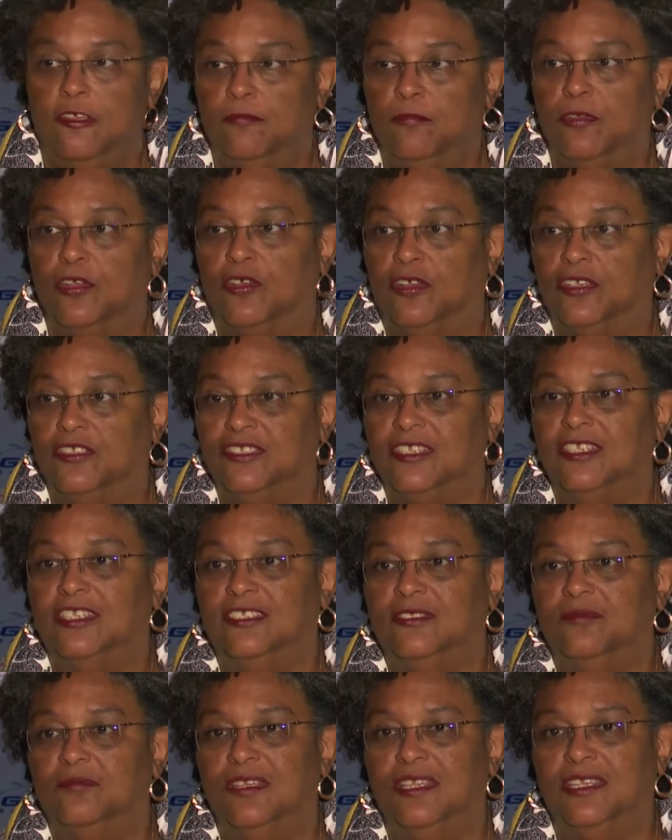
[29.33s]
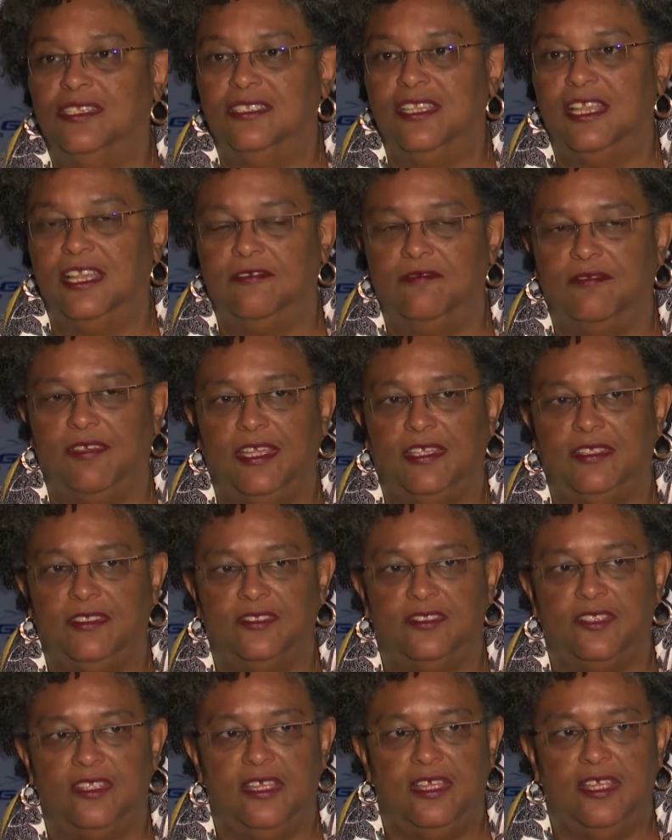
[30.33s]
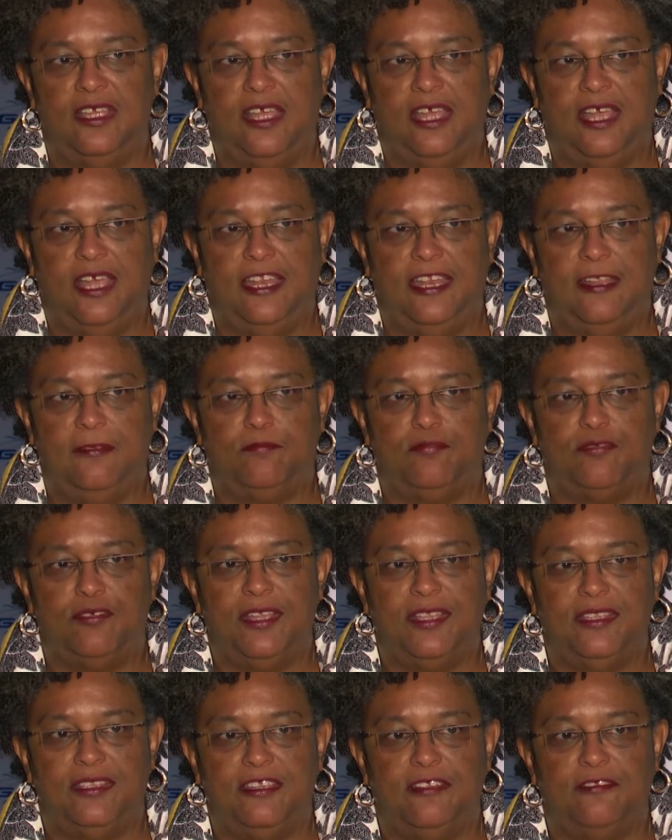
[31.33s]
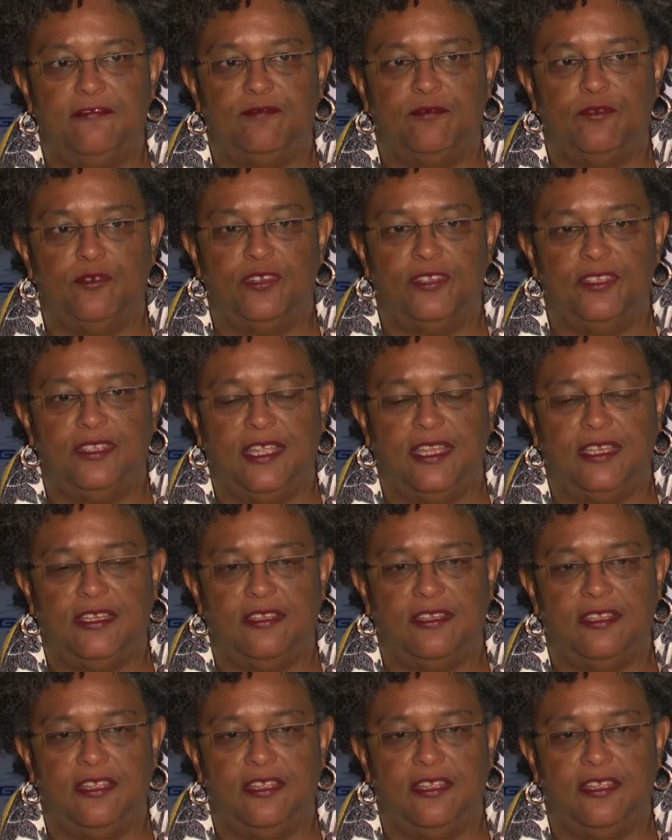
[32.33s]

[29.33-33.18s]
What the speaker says: because it is being televised. And I pray, therefore, that